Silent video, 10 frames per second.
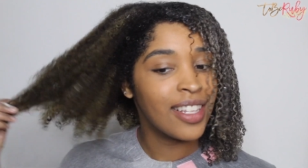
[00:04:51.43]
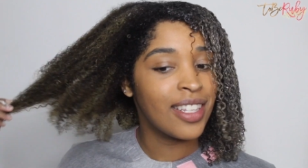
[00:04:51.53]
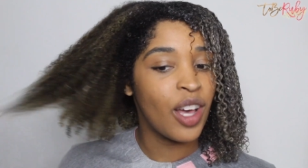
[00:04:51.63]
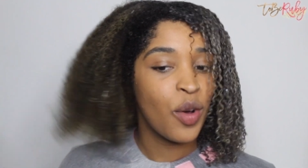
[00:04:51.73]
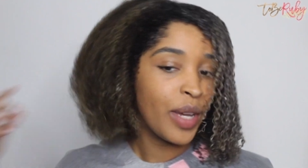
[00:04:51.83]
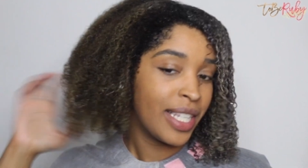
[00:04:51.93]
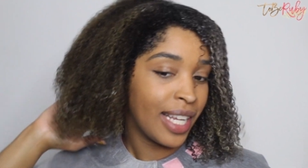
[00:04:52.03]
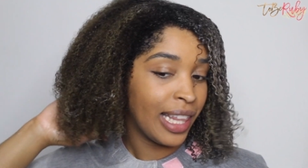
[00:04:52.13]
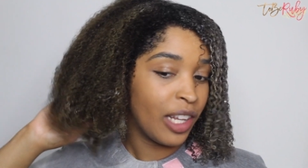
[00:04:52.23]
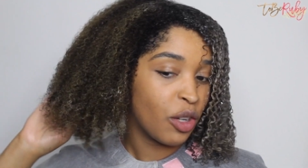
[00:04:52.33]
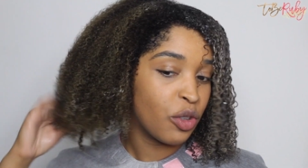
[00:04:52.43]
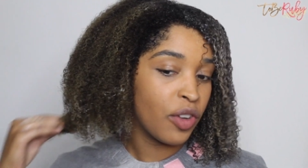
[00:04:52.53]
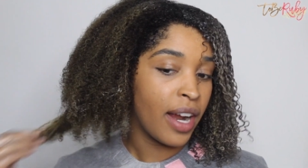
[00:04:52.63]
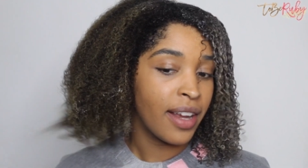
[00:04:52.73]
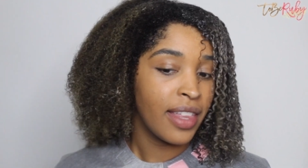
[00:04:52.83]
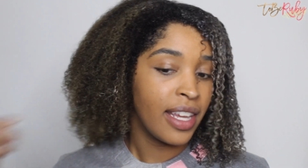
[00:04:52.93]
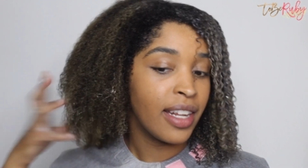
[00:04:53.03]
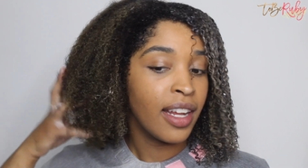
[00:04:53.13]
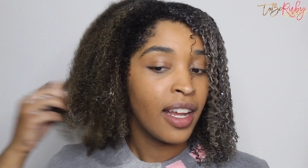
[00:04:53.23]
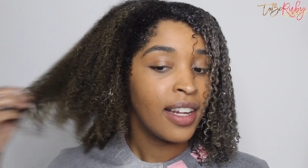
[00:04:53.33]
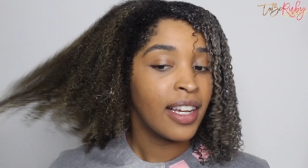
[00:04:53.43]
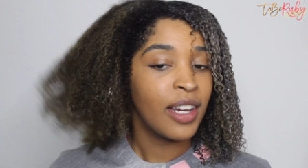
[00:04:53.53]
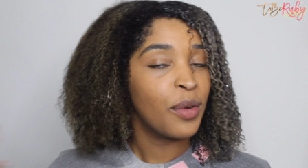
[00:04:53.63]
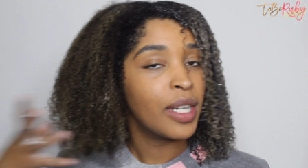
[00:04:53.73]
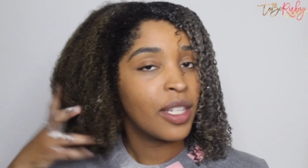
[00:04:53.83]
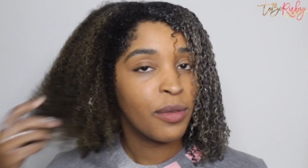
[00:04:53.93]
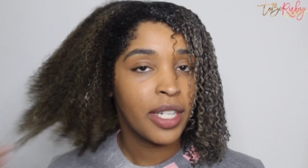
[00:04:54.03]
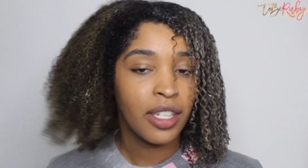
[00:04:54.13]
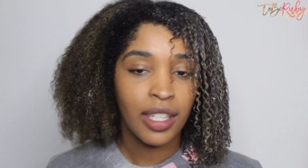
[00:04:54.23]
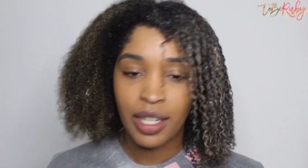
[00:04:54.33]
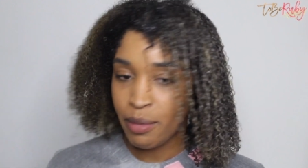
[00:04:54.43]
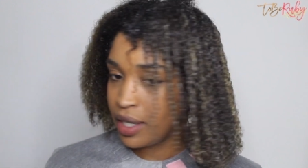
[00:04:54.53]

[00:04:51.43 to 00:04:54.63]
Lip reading: so it's a little drier than it was originally,